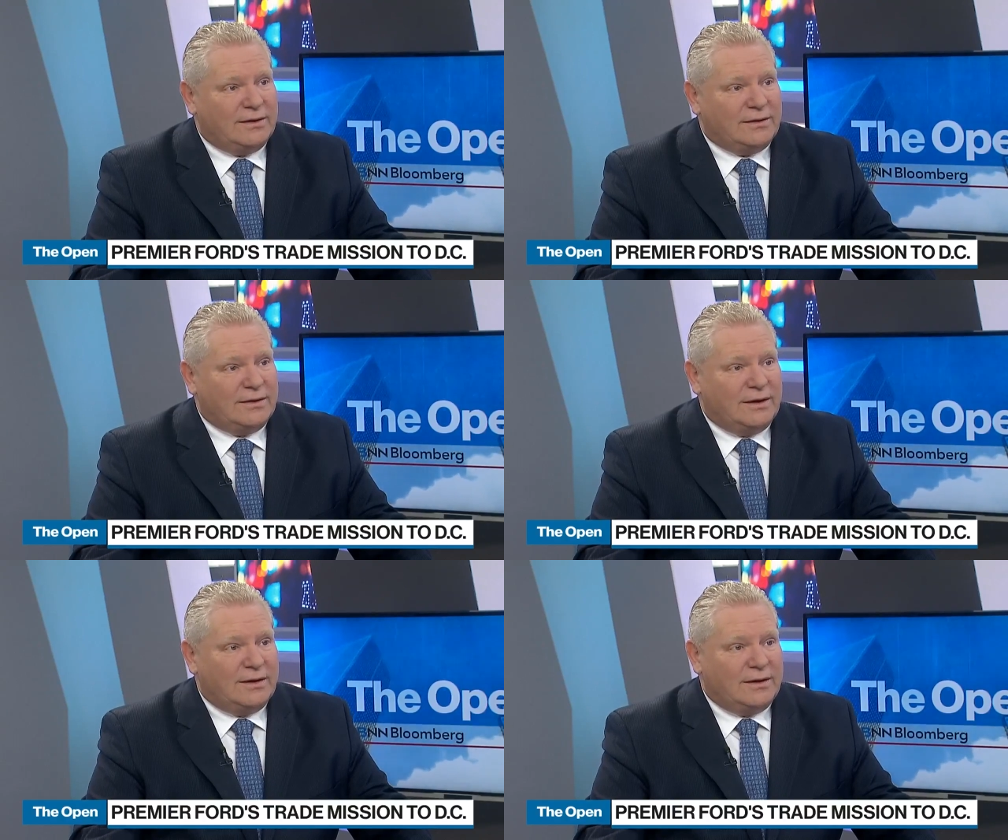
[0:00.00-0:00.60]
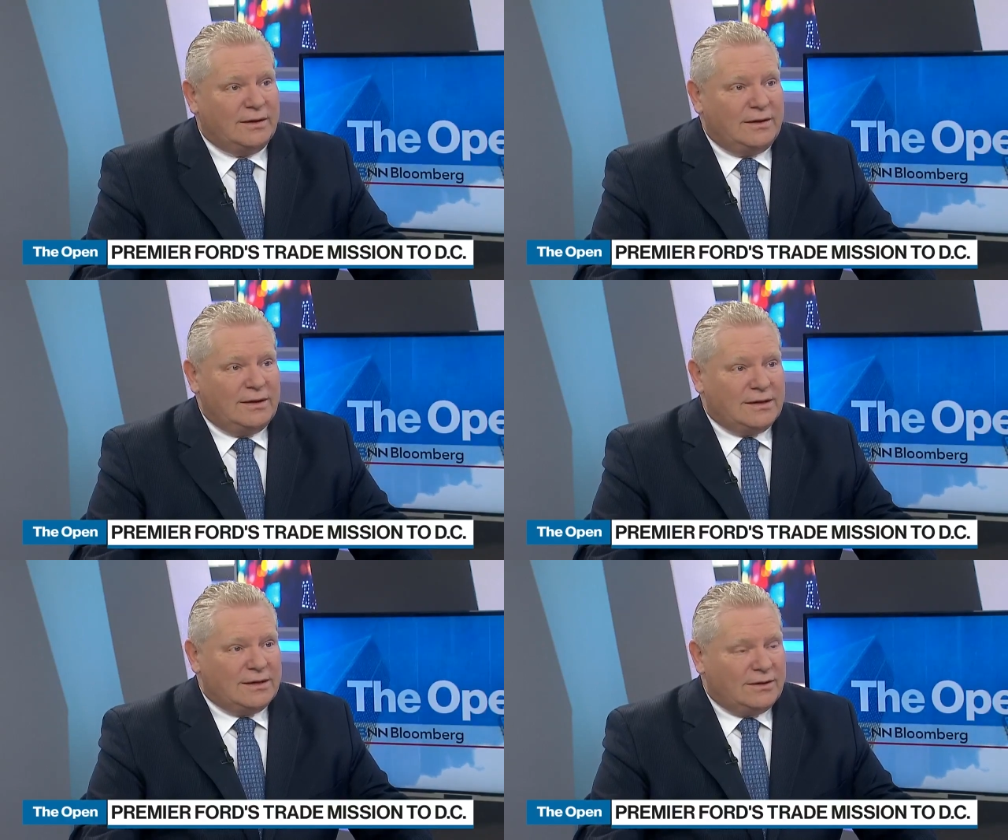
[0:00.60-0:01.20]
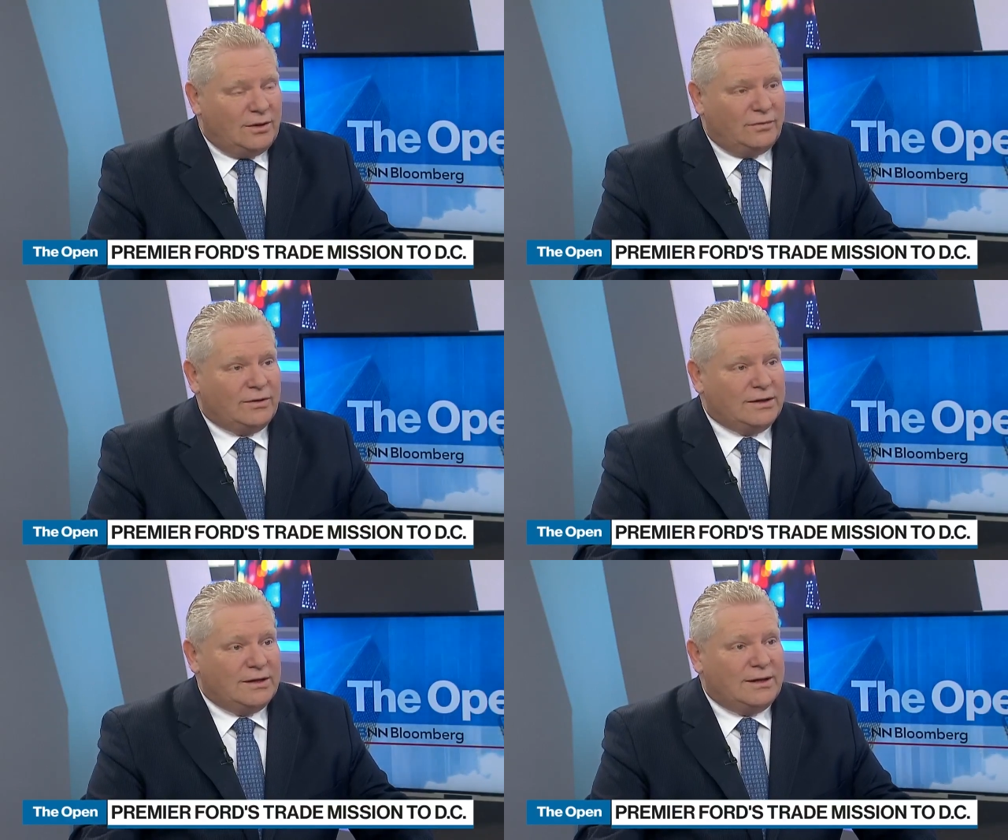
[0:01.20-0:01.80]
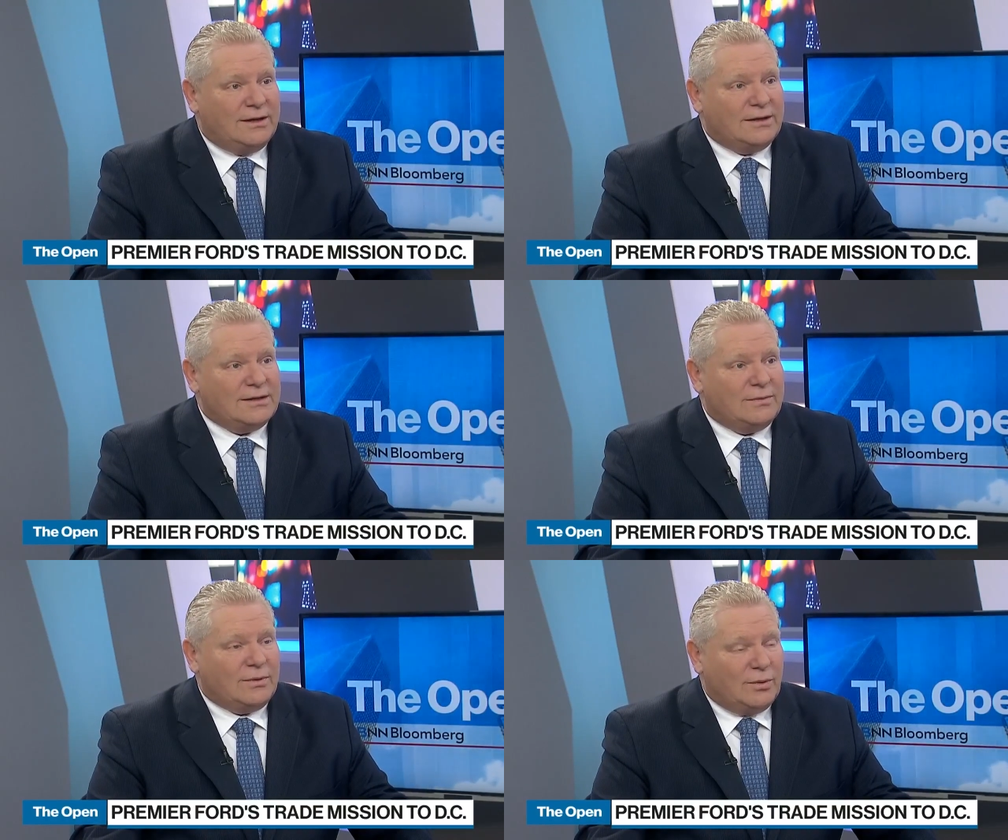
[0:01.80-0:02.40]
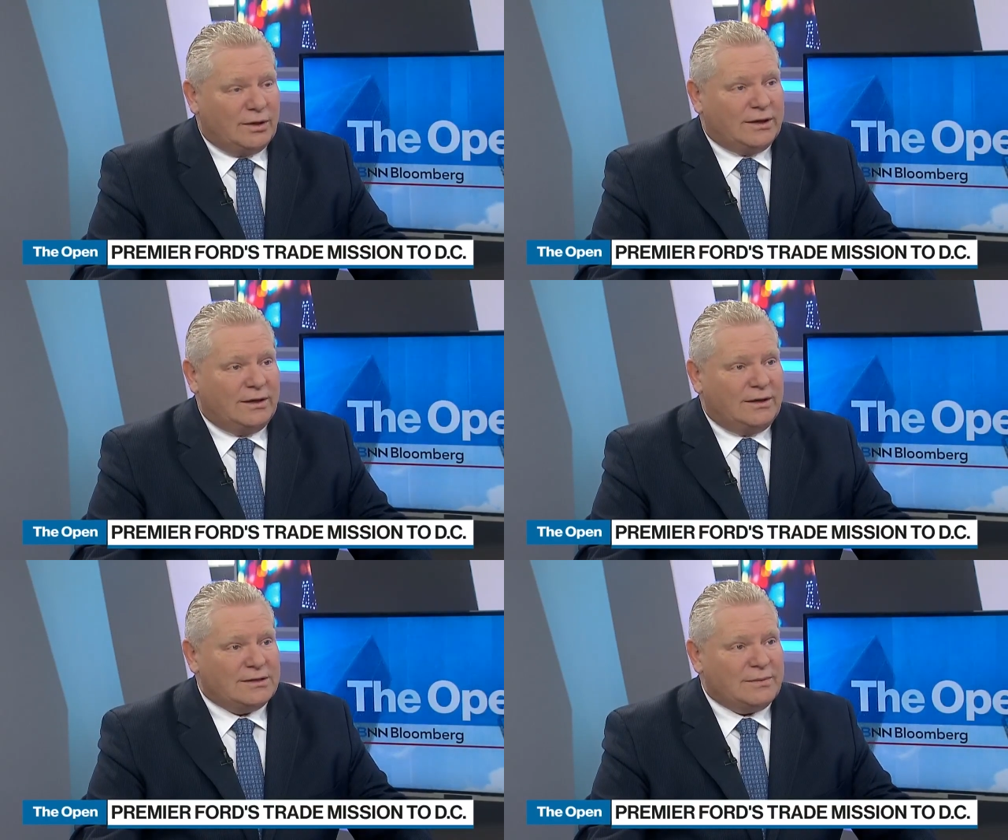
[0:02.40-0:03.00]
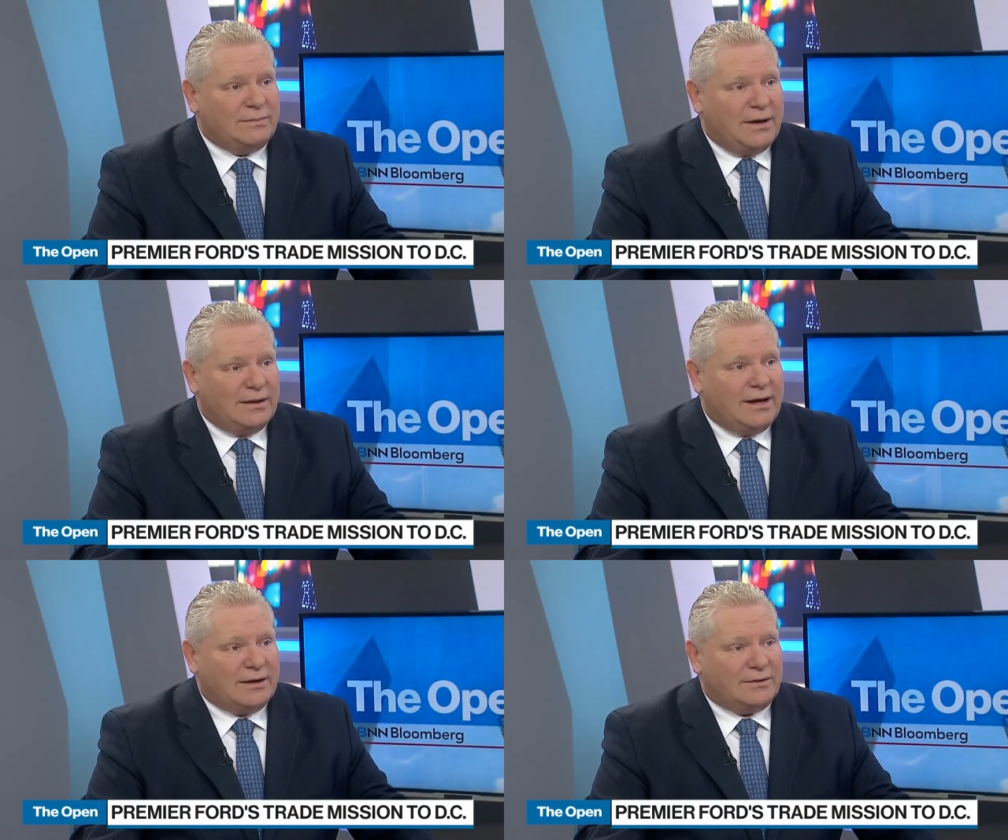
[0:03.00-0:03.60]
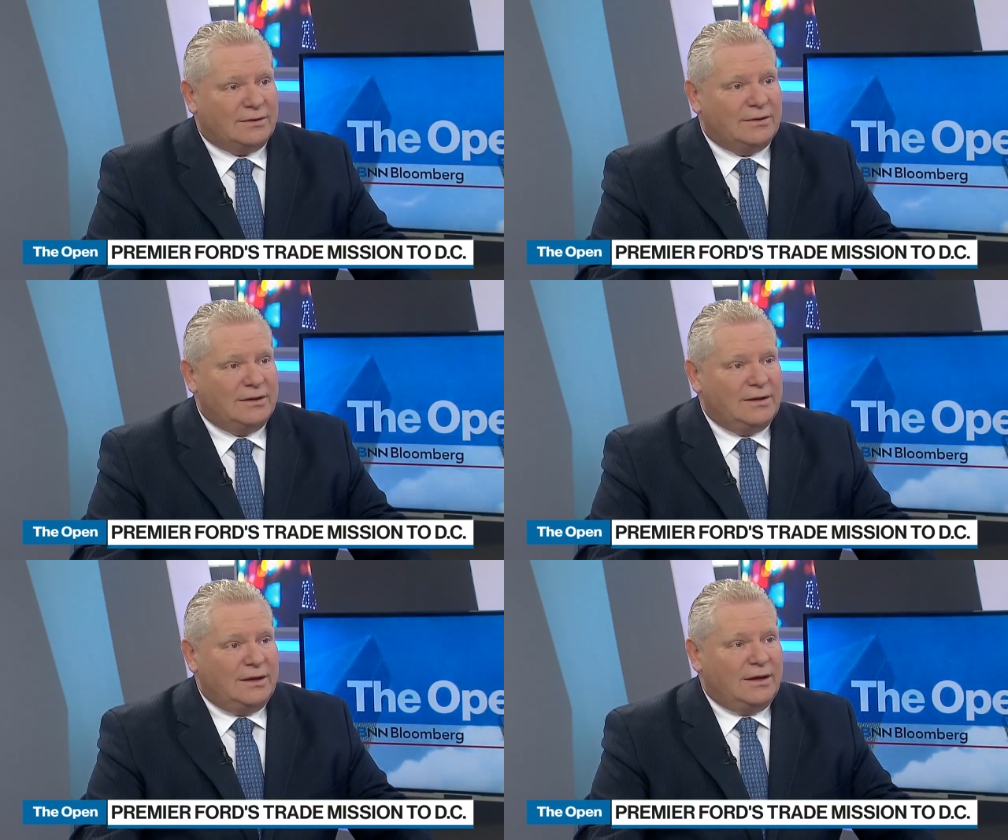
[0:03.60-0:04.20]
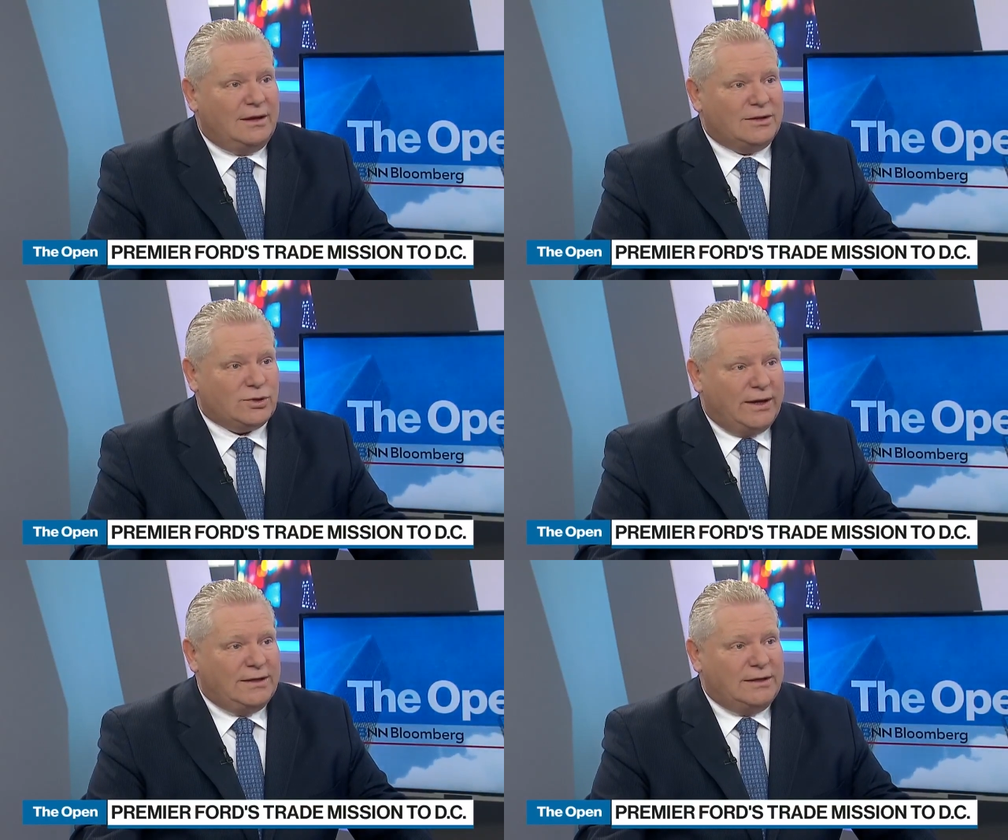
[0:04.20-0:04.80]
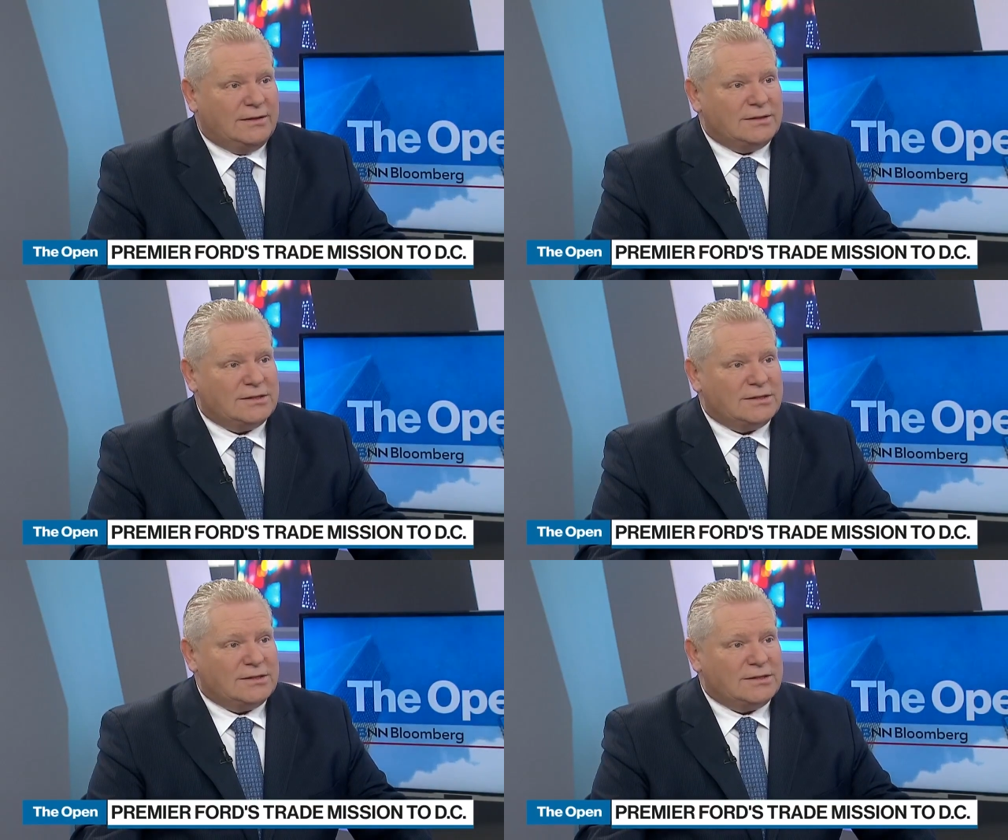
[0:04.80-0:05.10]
there and hopefully we're working on some bilateral trade deals.